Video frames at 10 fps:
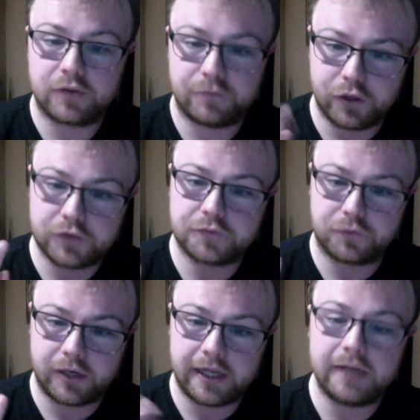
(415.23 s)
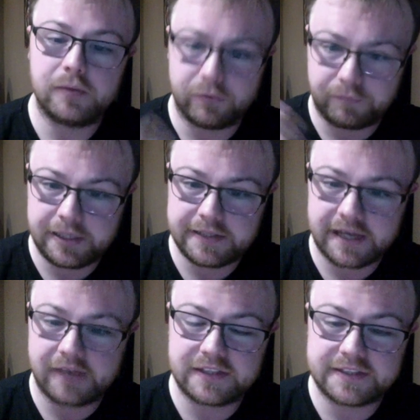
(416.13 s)
The first 3 with Peter
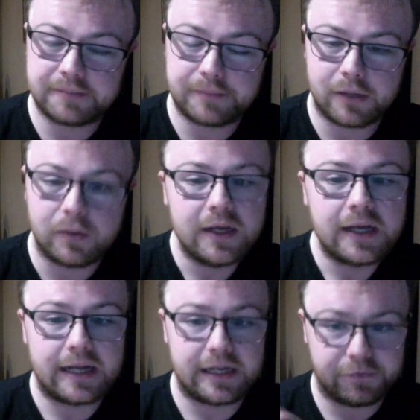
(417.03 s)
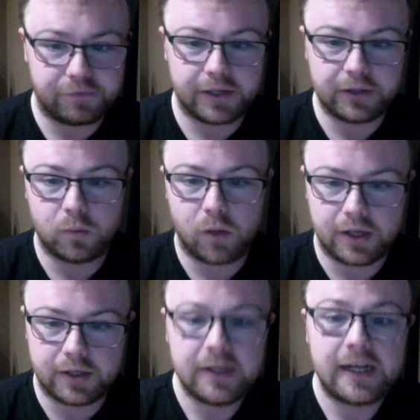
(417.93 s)
having the symbiote, and then the final
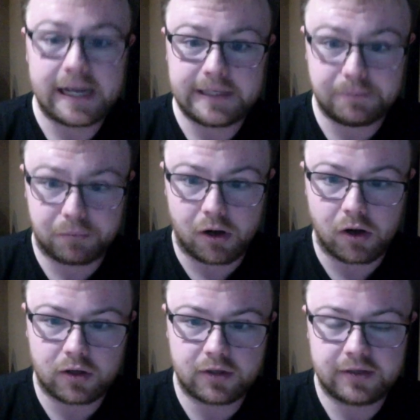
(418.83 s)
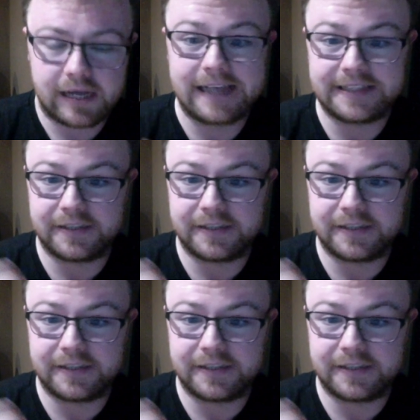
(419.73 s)
one, Eddie Brock as